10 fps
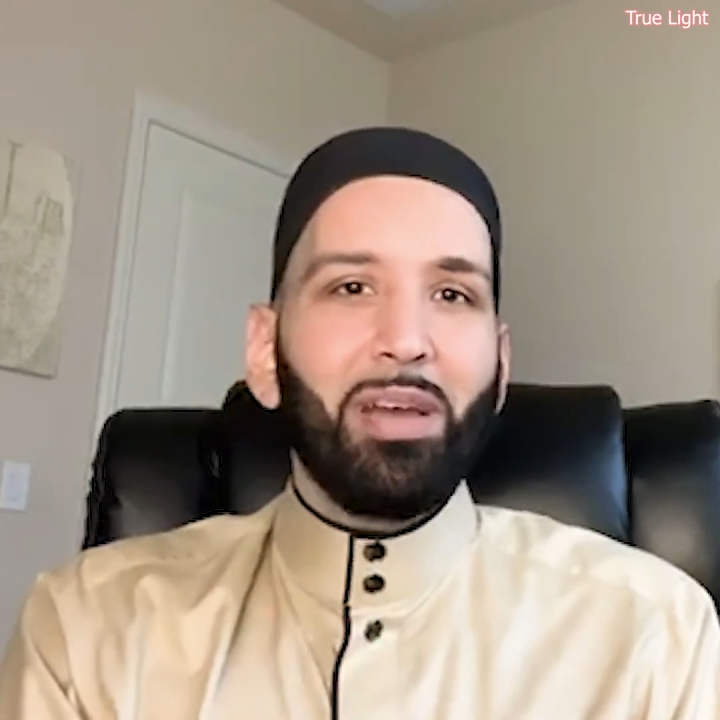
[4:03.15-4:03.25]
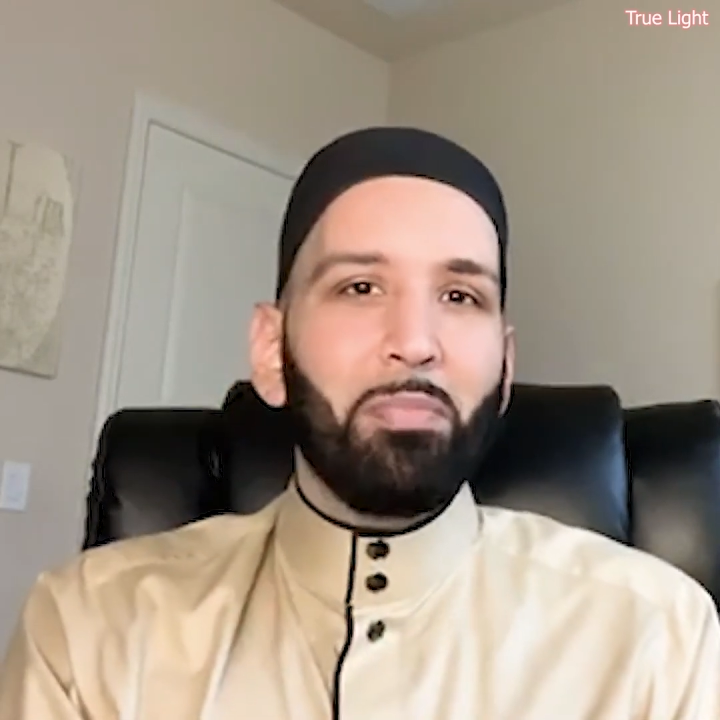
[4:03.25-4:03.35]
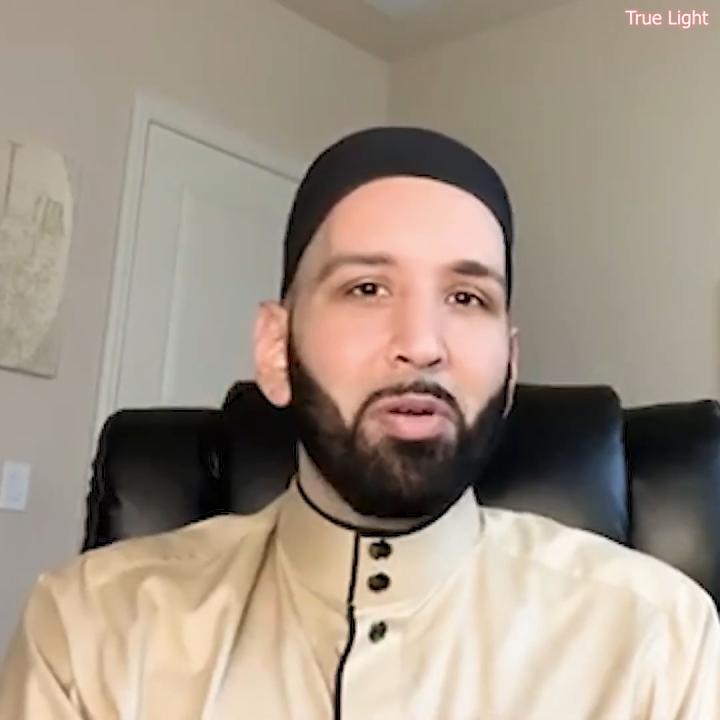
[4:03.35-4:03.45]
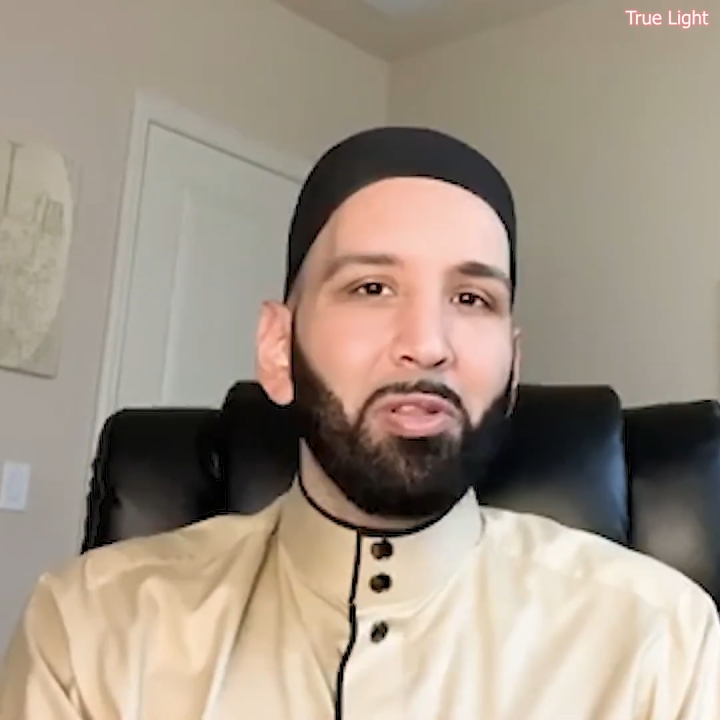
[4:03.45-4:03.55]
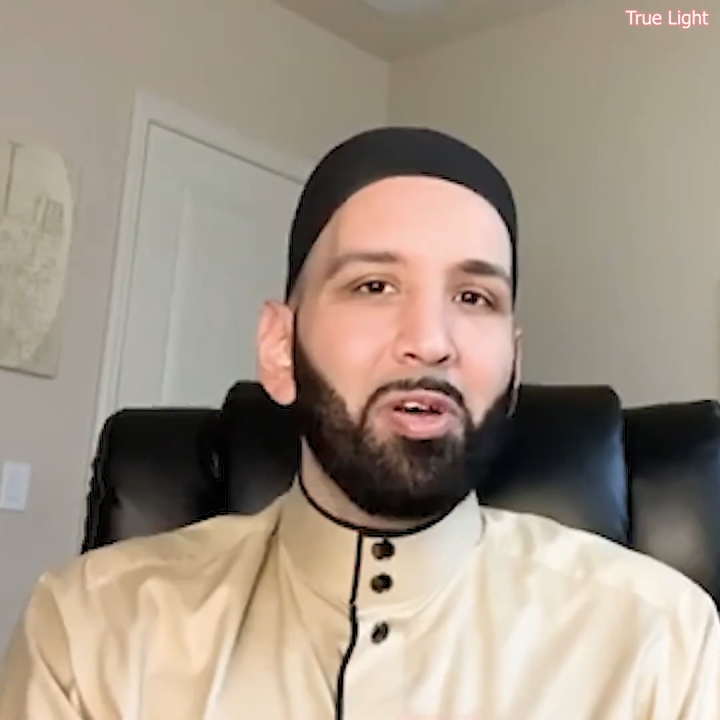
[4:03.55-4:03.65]

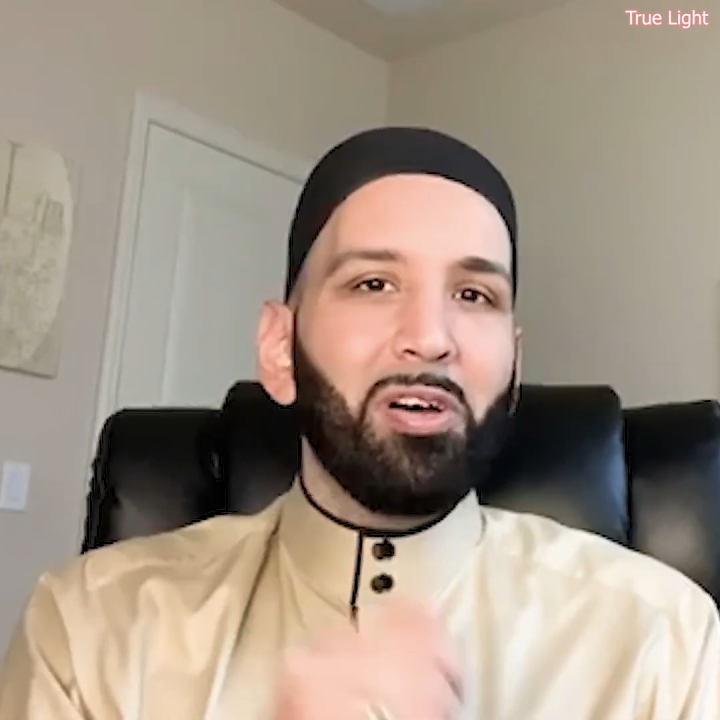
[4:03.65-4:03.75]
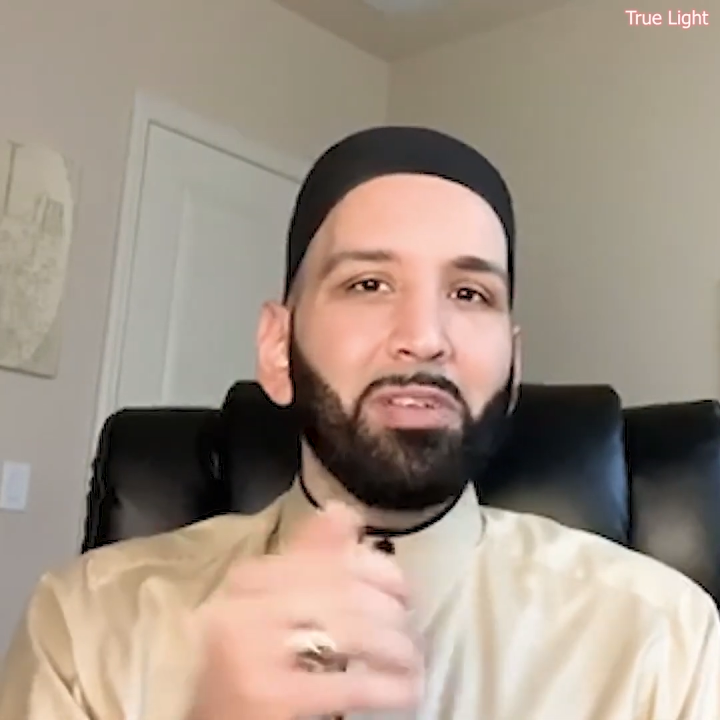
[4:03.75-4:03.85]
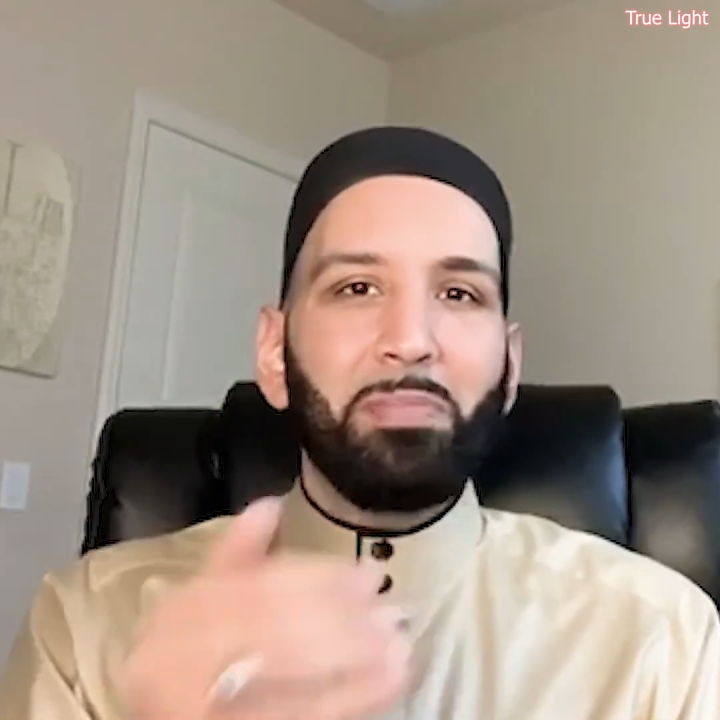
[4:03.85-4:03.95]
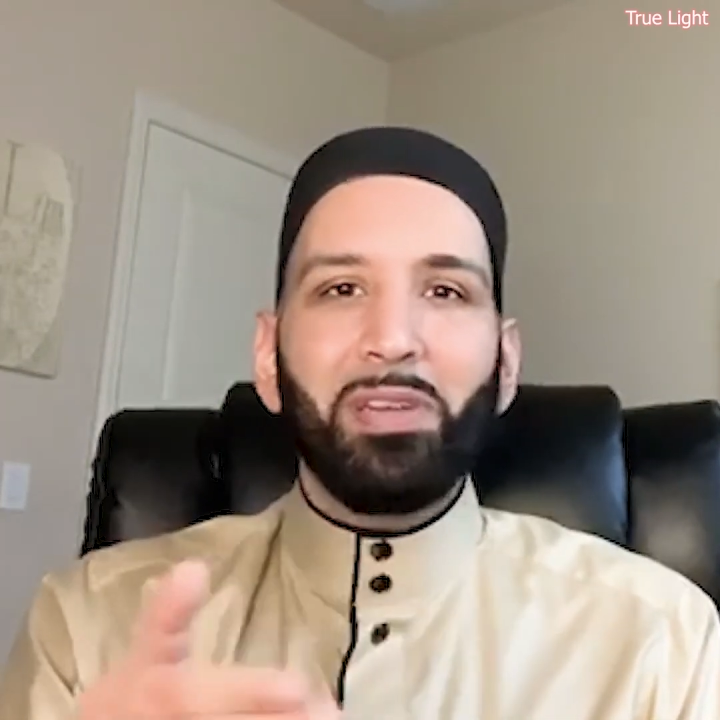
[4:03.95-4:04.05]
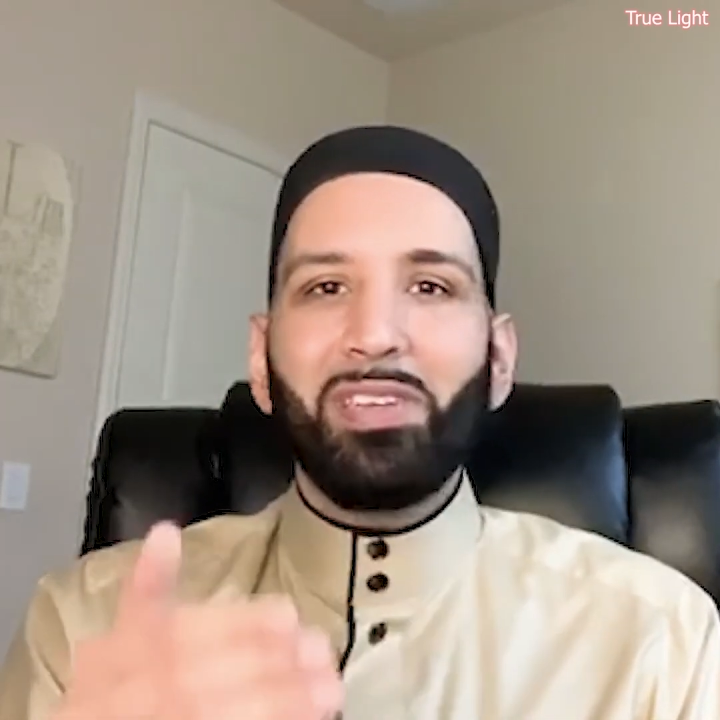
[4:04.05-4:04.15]

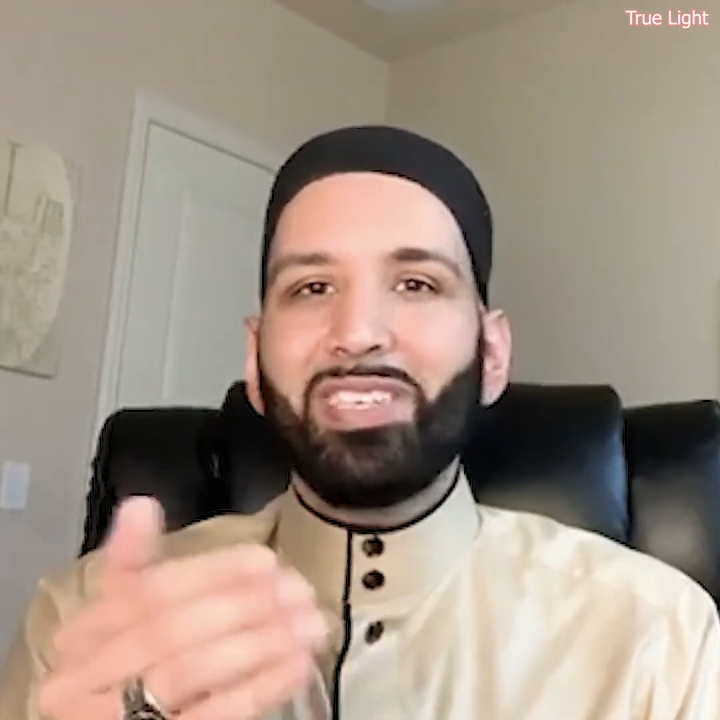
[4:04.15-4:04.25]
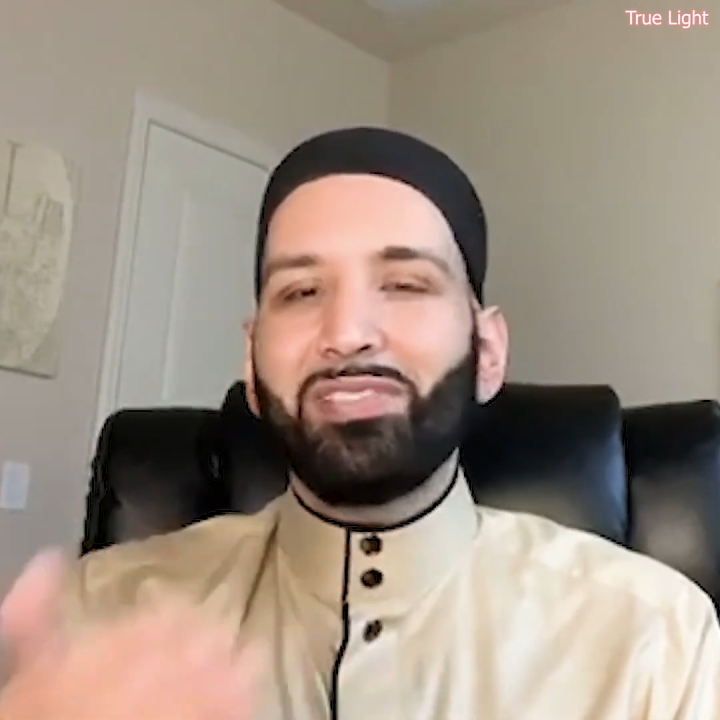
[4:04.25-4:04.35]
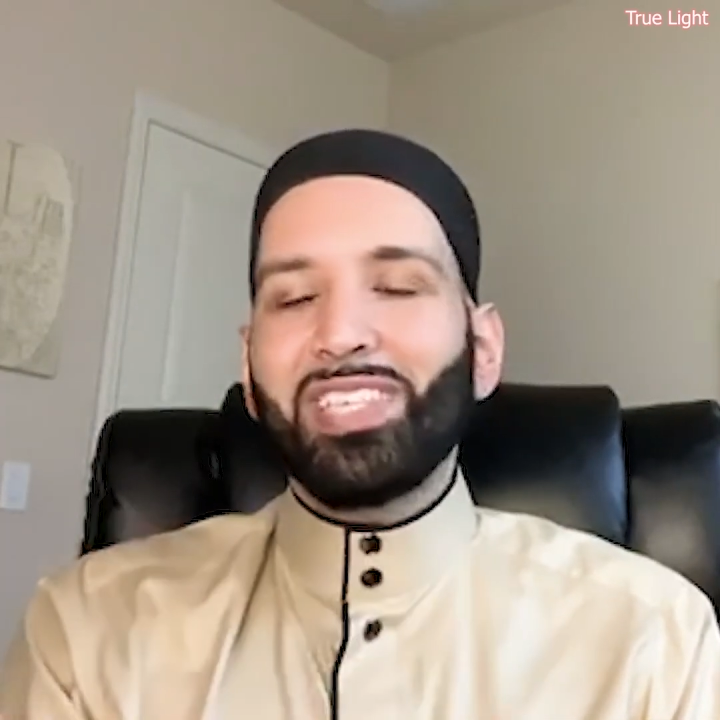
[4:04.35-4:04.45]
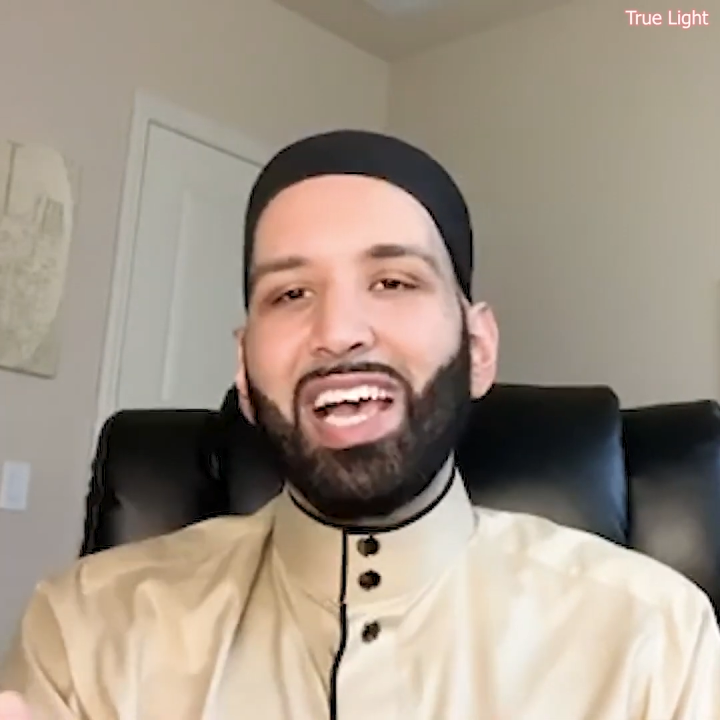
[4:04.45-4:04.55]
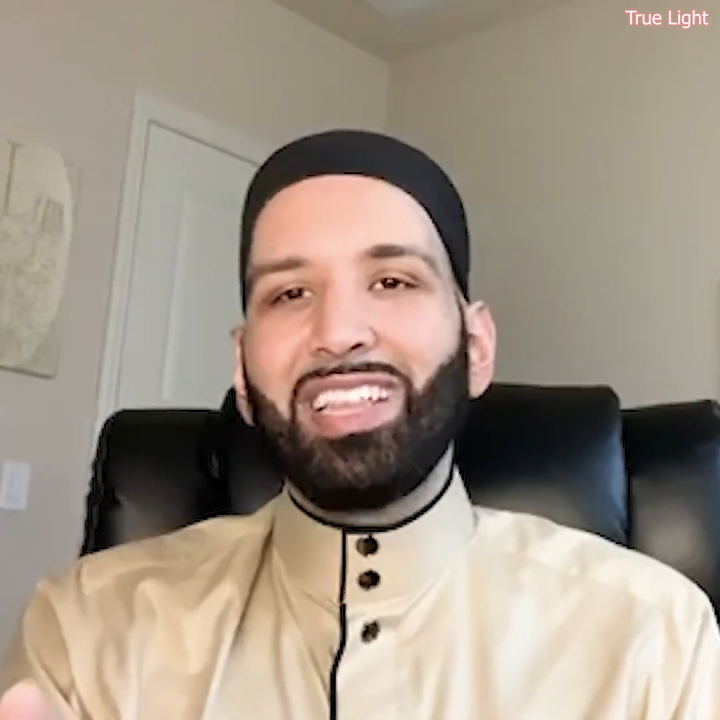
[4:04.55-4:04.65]
prolonged periods
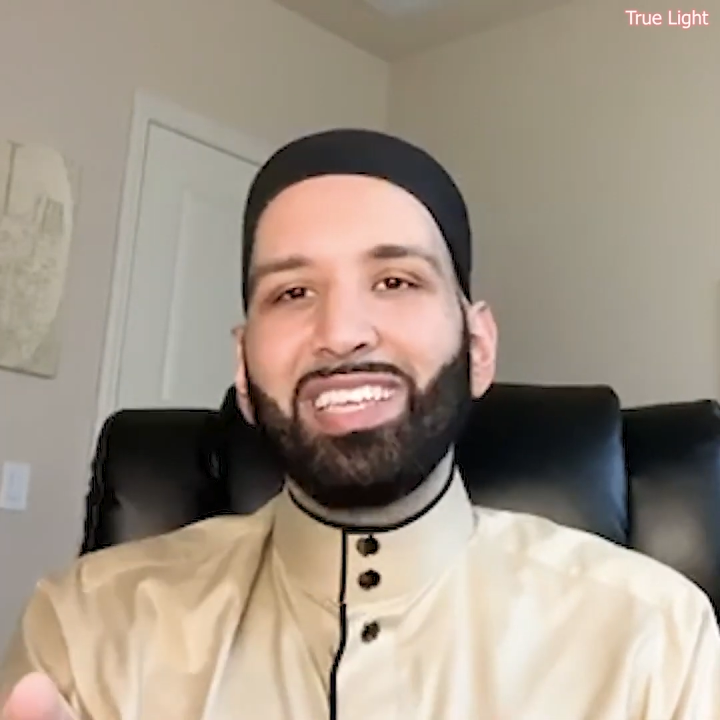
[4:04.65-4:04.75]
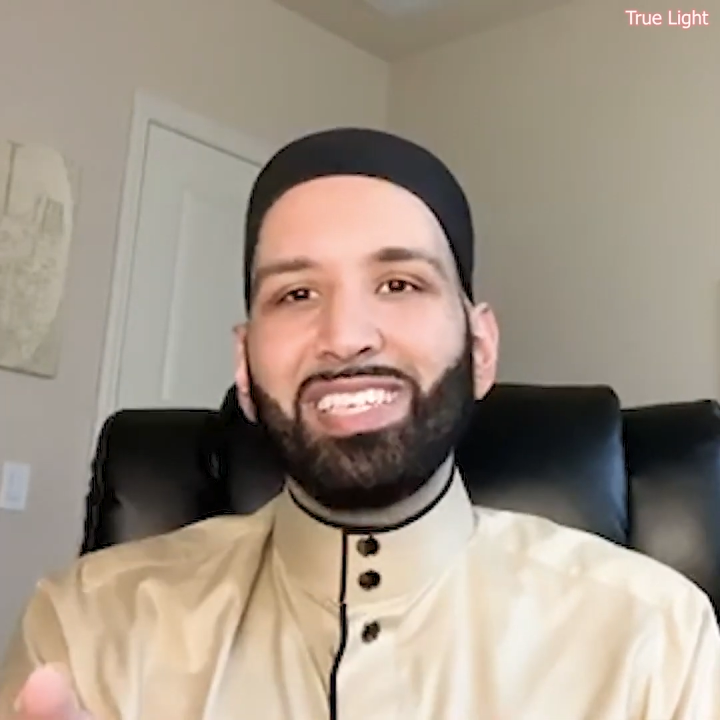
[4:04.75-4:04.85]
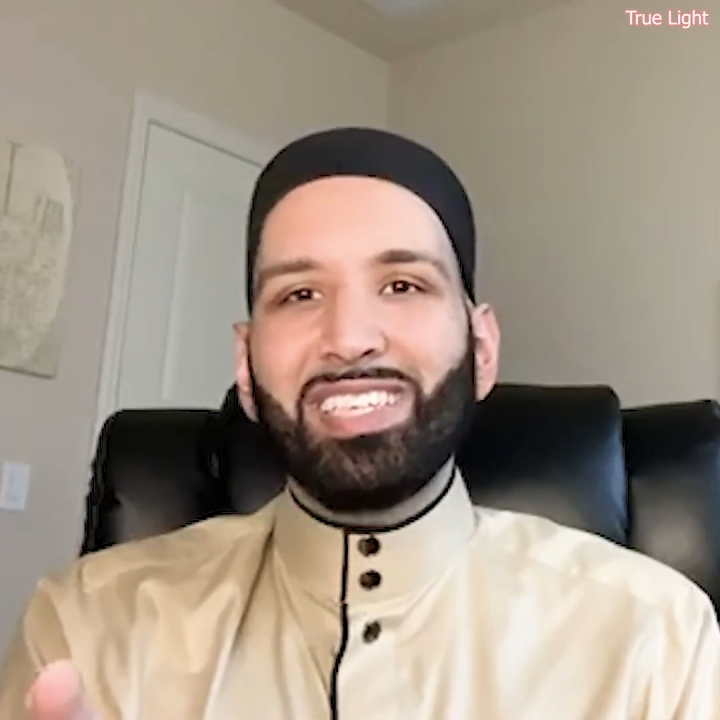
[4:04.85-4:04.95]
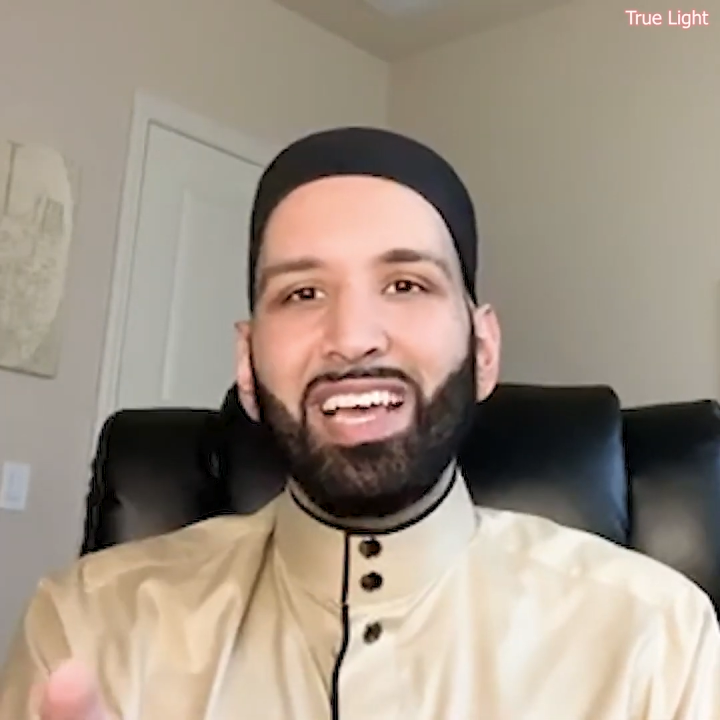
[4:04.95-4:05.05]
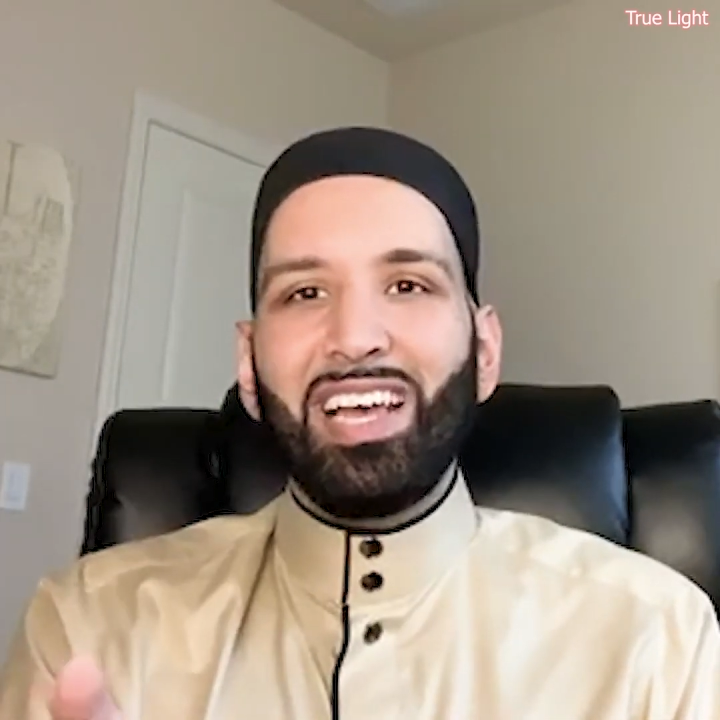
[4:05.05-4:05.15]
of
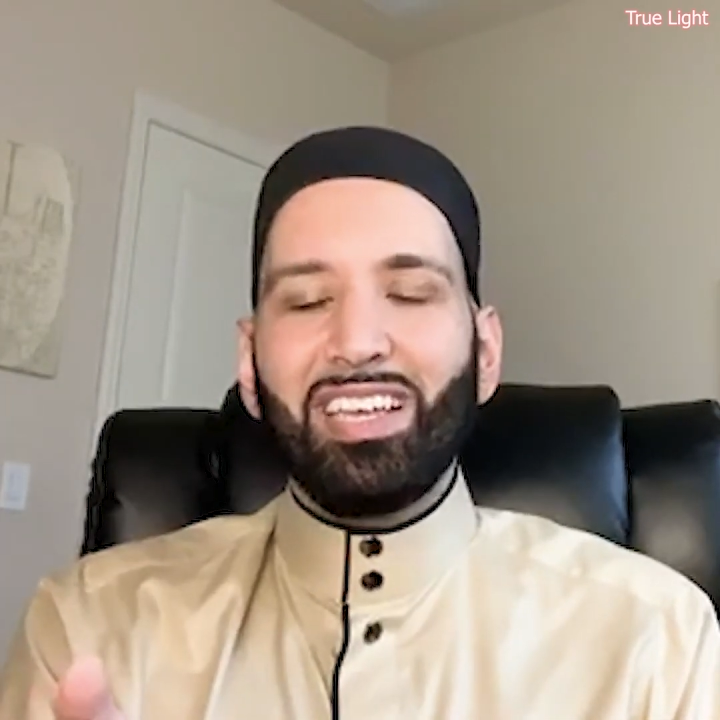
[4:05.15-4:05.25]
silence